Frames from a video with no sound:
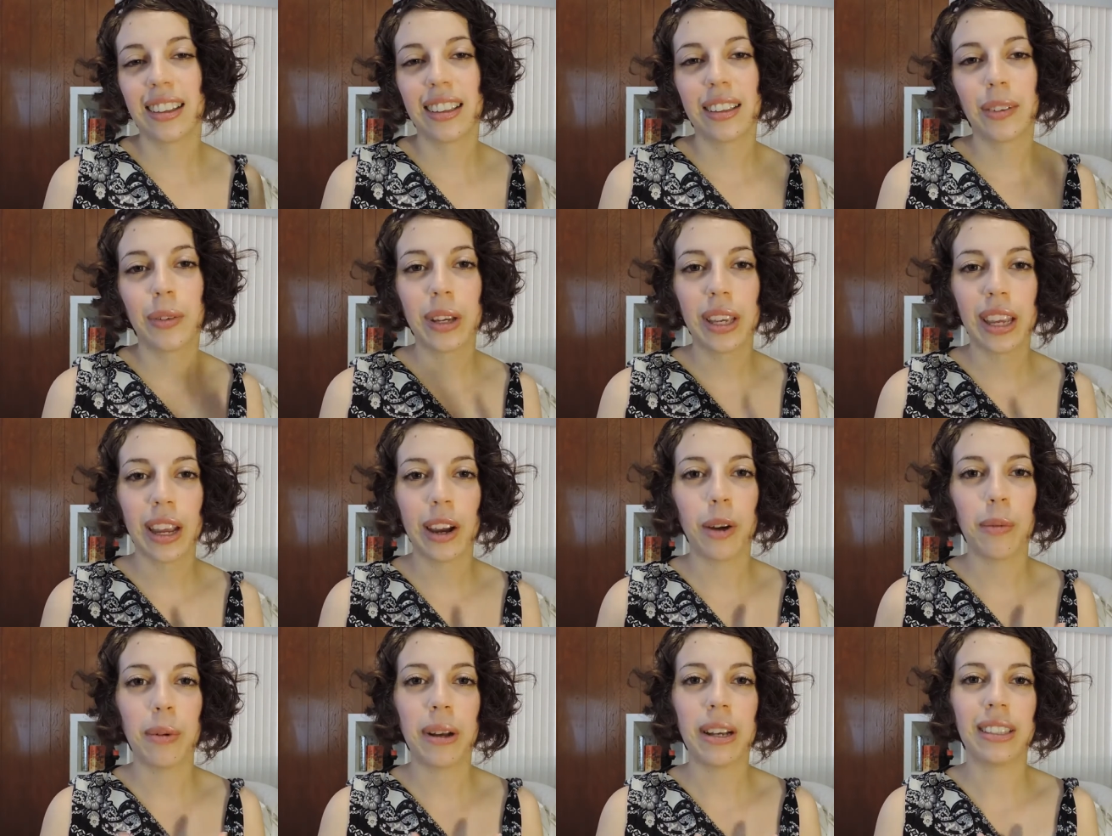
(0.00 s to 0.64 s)
We
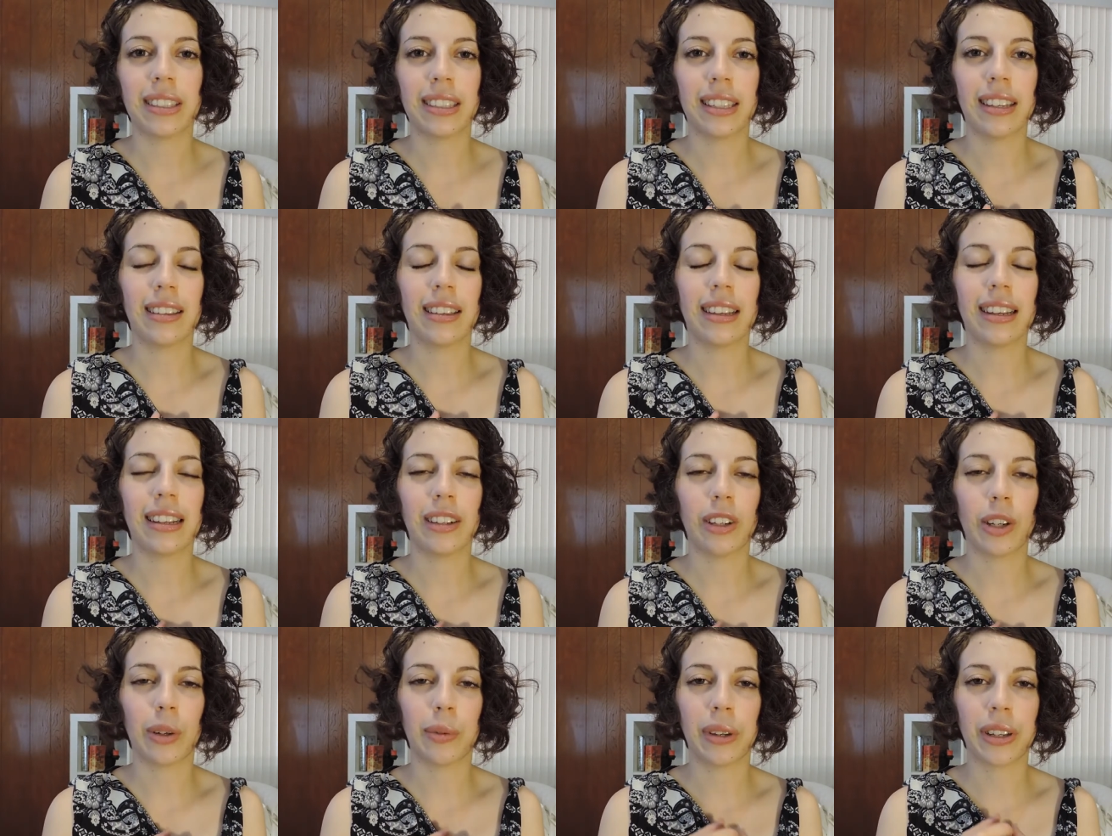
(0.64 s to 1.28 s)
care about
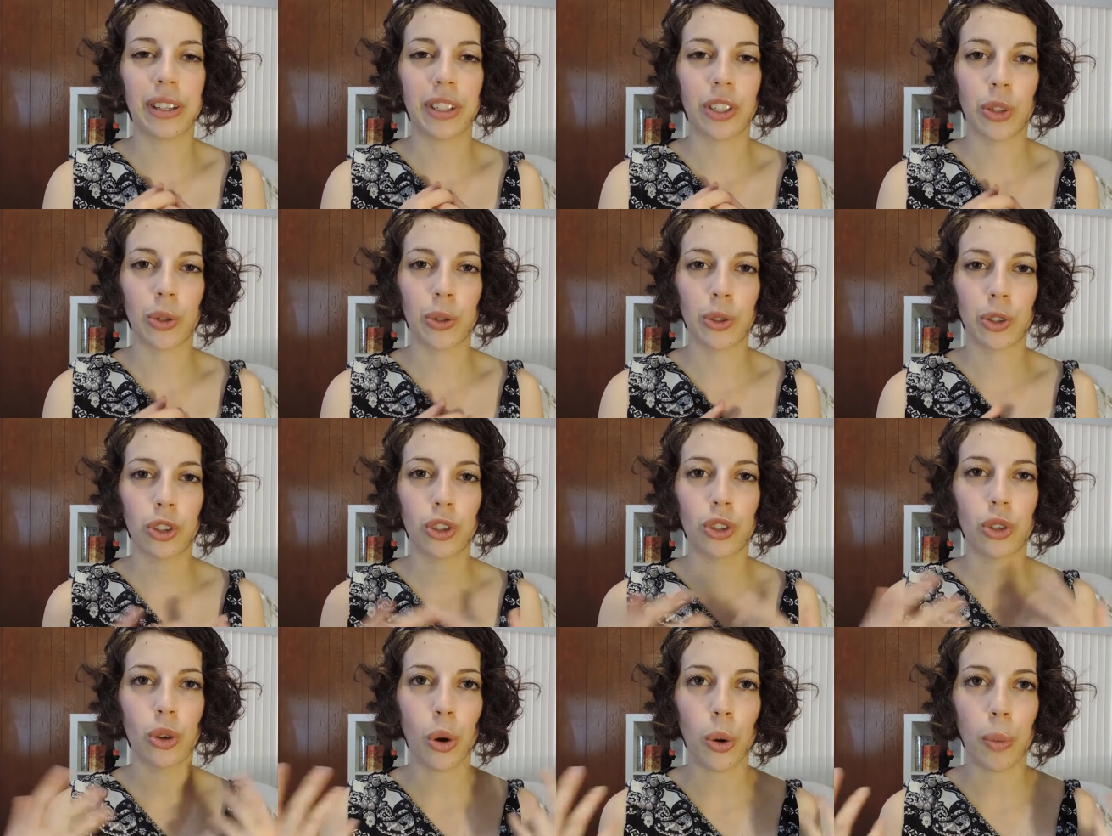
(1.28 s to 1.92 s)
Salander because she
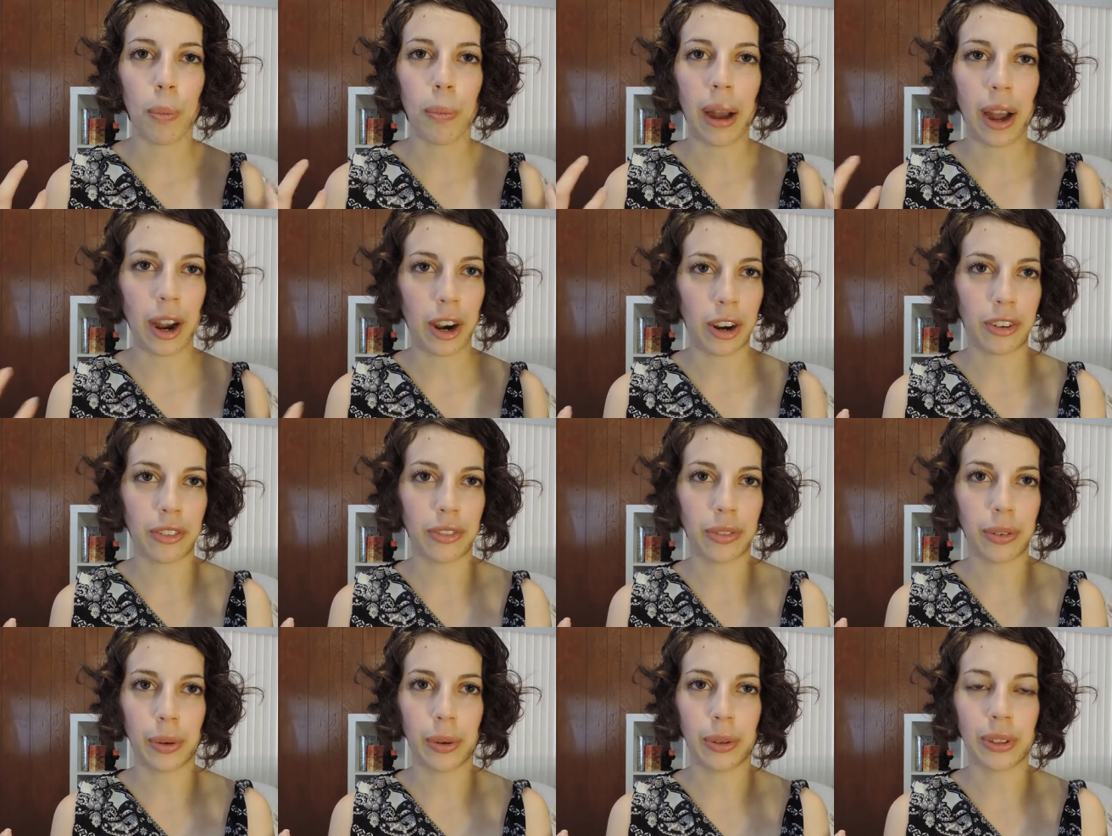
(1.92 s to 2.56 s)
was so
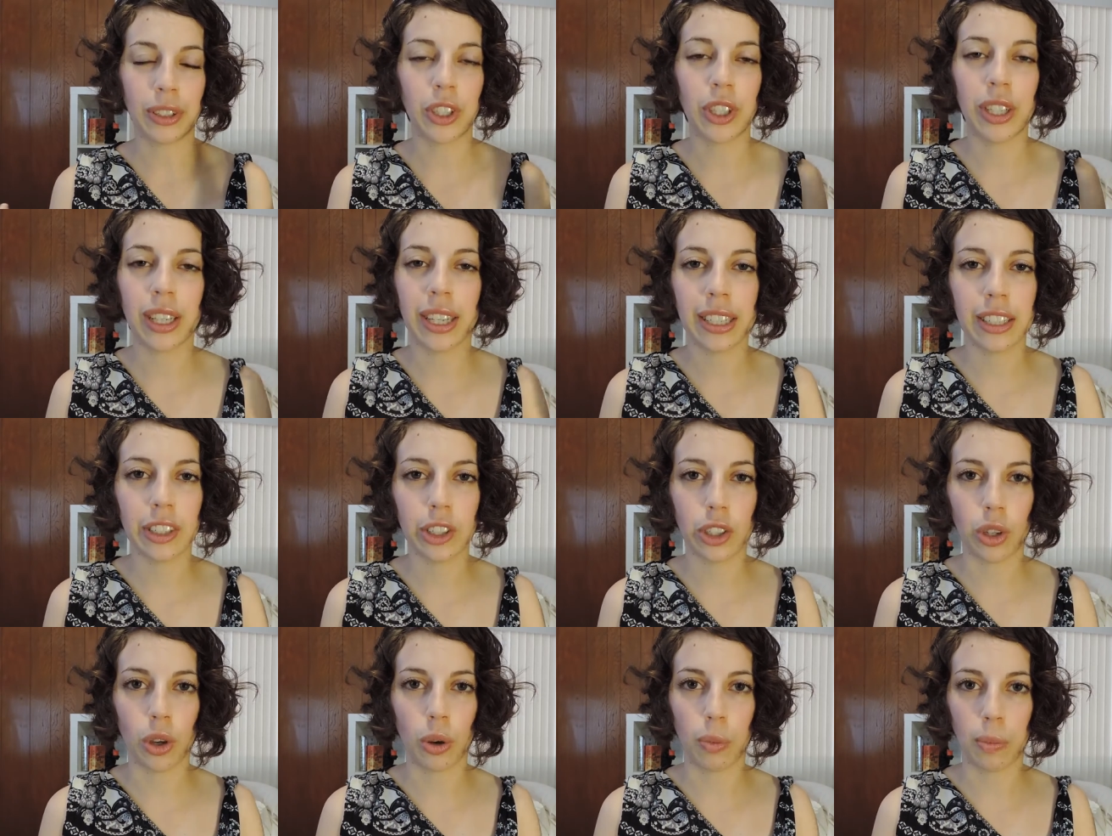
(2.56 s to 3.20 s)
powerful. She
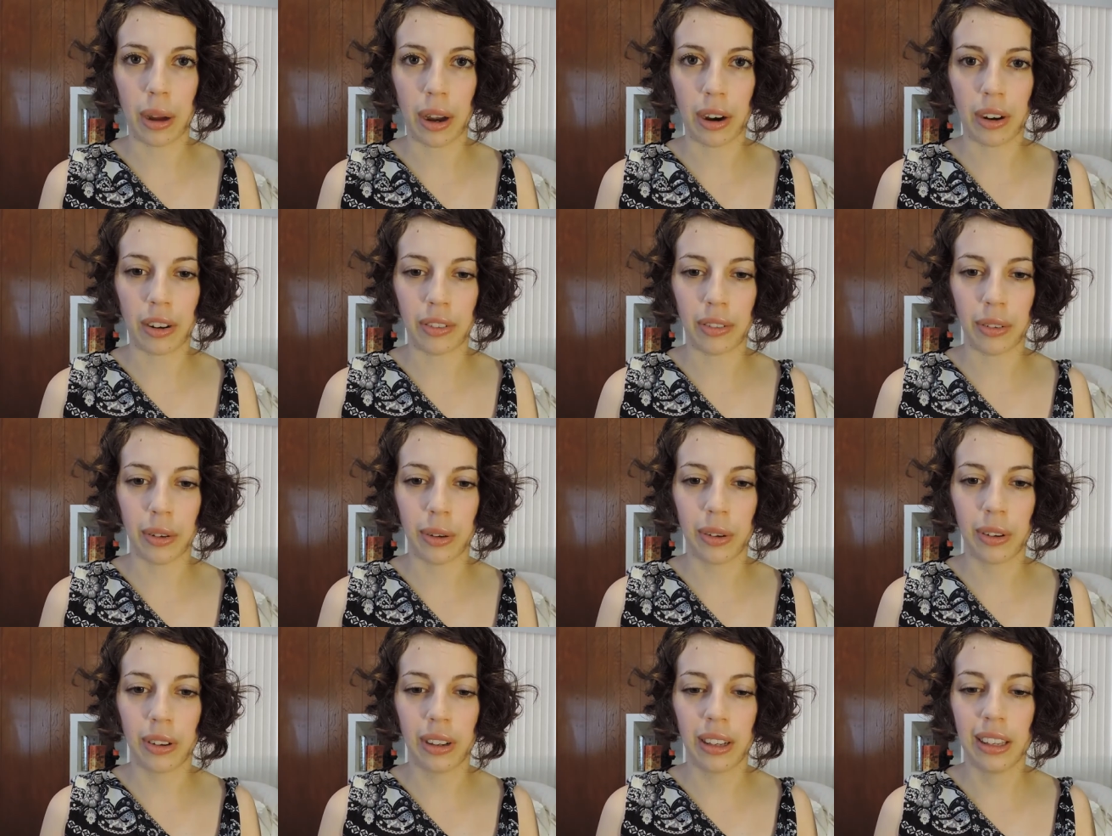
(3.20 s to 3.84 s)
is so
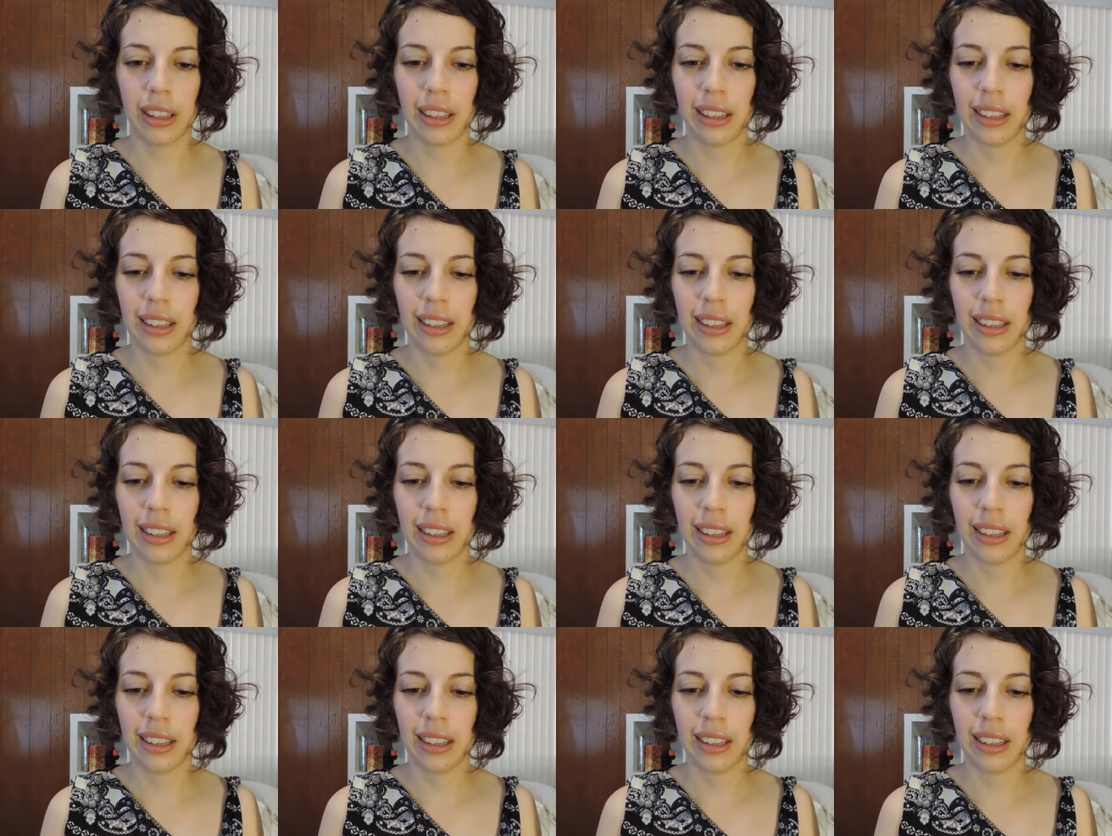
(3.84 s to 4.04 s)
powerful.